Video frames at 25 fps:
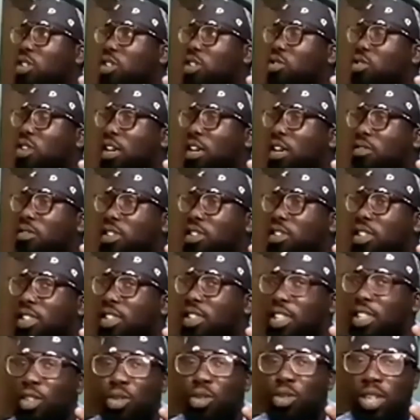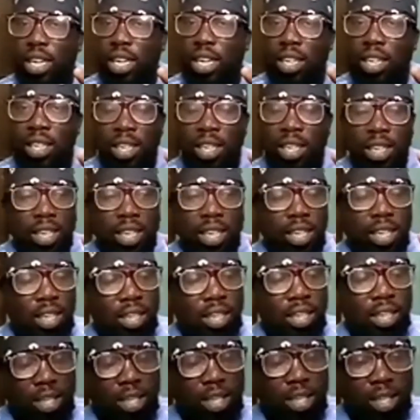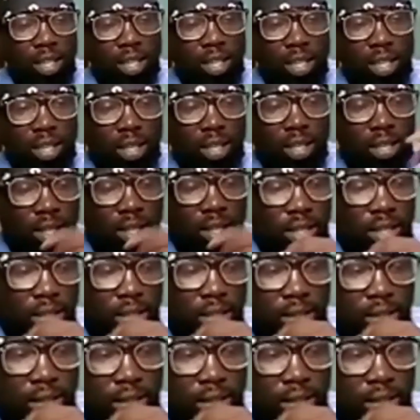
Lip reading: one do you have in the UK? The